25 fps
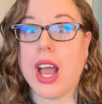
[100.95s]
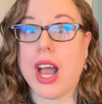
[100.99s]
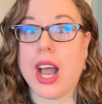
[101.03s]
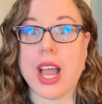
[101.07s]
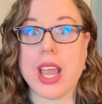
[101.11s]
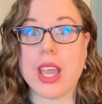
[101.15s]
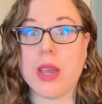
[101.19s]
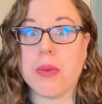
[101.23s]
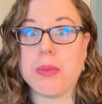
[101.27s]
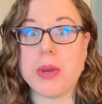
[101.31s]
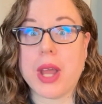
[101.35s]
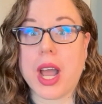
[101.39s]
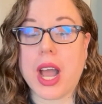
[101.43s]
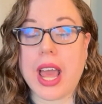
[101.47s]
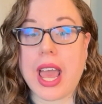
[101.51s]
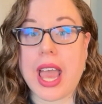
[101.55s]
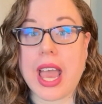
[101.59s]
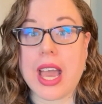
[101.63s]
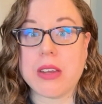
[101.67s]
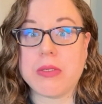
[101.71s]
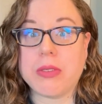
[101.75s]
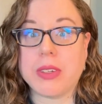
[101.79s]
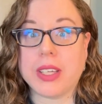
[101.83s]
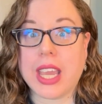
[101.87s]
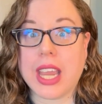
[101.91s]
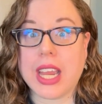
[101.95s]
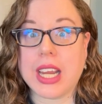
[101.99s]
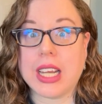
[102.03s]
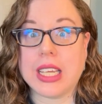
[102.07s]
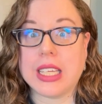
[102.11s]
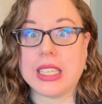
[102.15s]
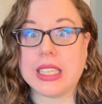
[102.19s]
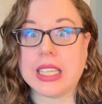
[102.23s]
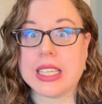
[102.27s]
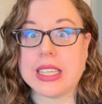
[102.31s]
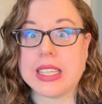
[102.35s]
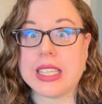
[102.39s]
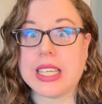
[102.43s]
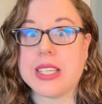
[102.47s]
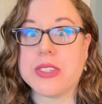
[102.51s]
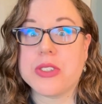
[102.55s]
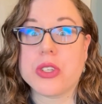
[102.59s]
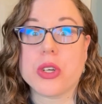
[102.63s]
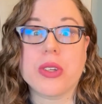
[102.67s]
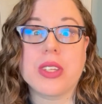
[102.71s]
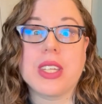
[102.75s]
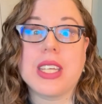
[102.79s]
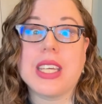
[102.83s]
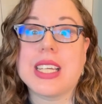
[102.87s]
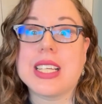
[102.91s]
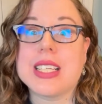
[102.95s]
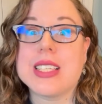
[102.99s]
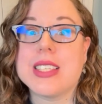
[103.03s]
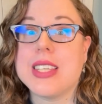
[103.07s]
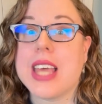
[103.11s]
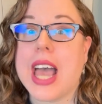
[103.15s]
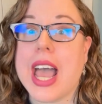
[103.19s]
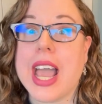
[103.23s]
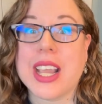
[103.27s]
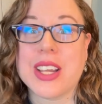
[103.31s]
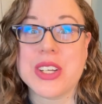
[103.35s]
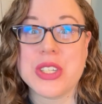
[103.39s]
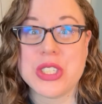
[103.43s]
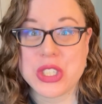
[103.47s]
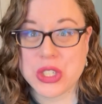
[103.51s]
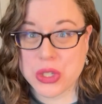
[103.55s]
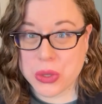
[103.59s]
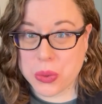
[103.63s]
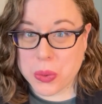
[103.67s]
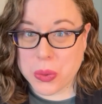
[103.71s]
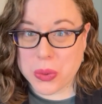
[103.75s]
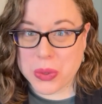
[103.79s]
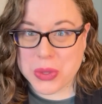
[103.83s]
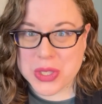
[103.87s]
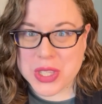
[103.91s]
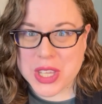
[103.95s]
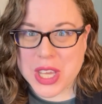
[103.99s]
I am not advocating that these are the exact tools